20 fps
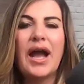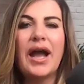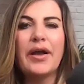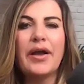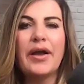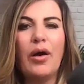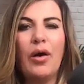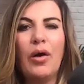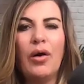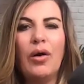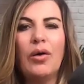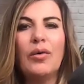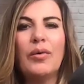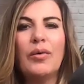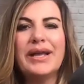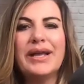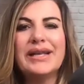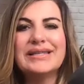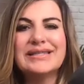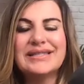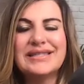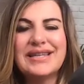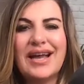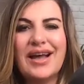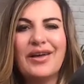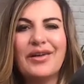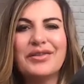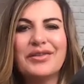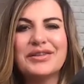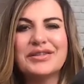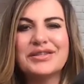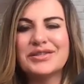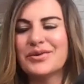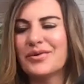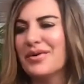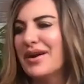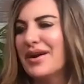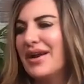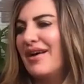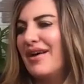I always tell the
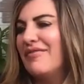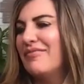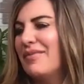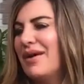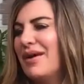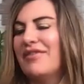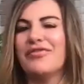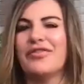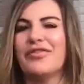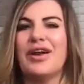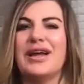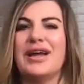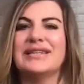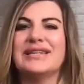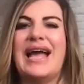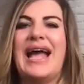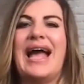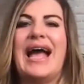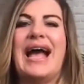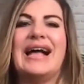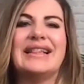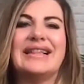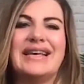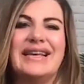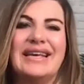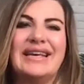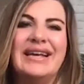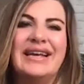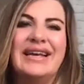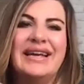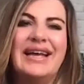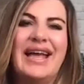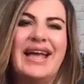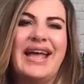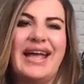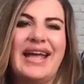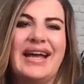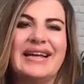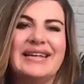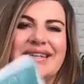story of my friend Allie,
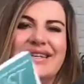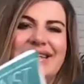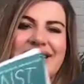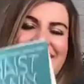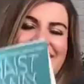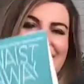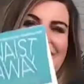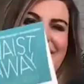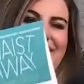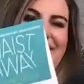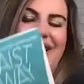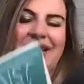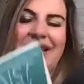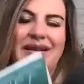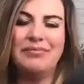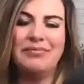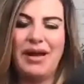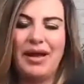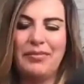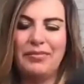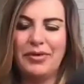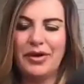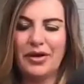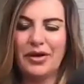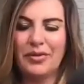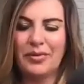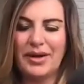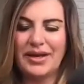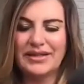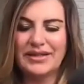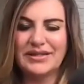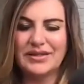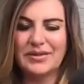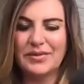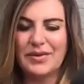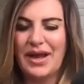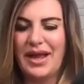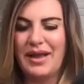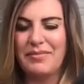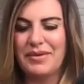and it's in my book, Waist
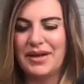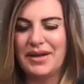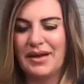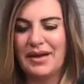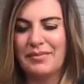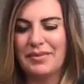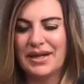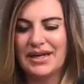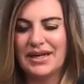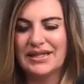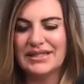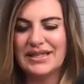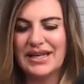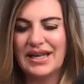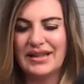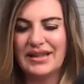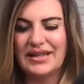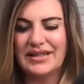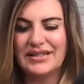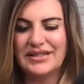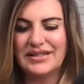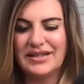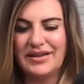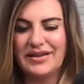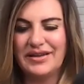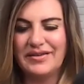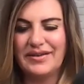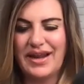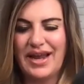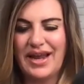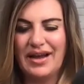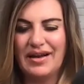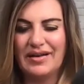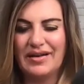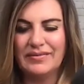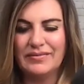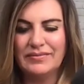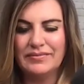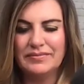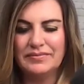Away, but I'm going to tell it to you
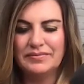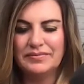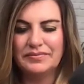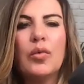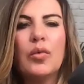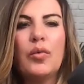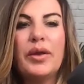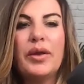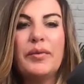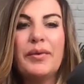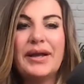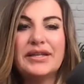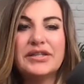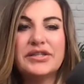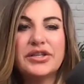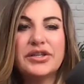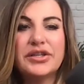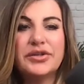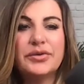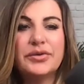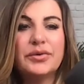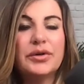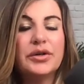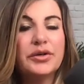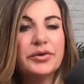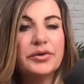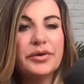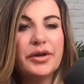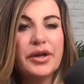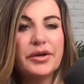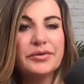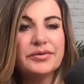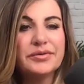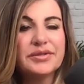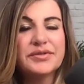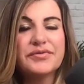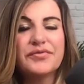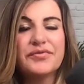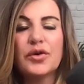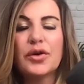now. We went to
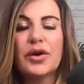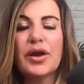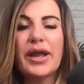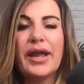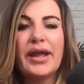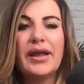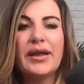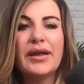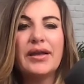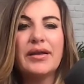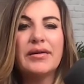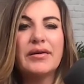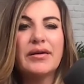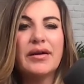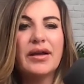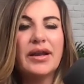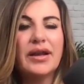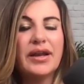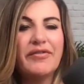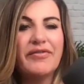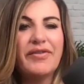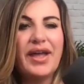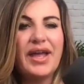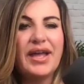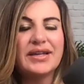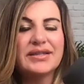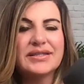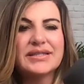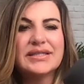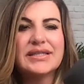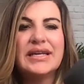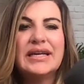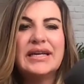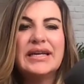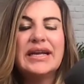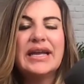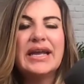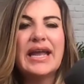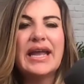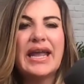Uno's for a, an event,
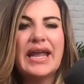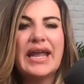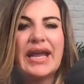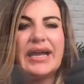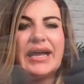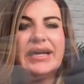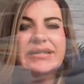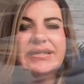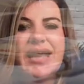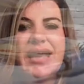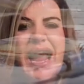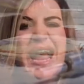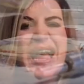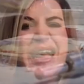and